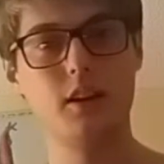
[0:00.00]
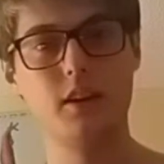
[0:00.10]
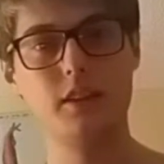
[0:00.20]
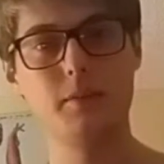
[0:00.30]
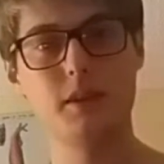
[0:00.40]

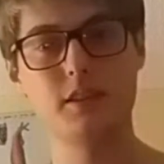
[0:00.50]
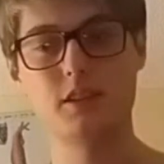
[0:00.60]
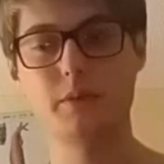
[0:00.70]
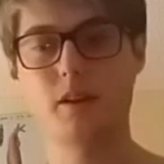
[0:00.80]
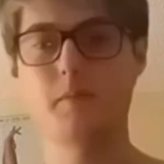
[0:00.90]
The Amazing
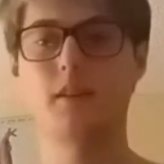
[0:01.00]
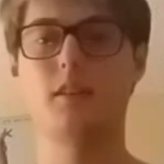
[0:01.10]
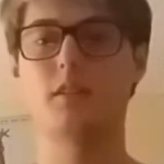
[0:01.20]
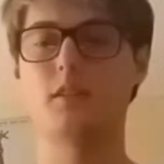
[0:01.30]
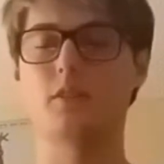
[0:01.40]
Spider-Man,
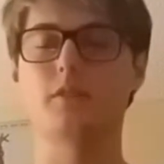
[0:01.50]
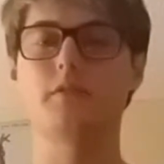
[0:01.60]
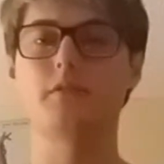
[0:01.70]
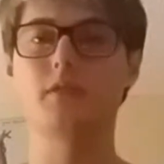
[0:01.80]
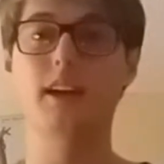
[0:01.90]
or
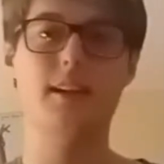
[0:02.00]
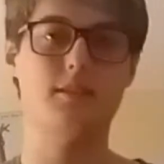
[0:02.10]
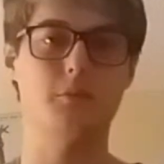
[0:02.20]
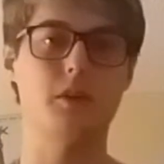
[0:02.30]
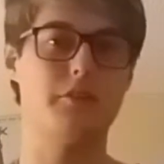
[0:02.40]

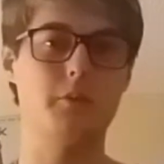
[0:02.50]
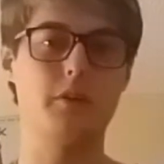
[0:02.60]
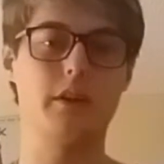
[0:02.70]
TASM, whatever you want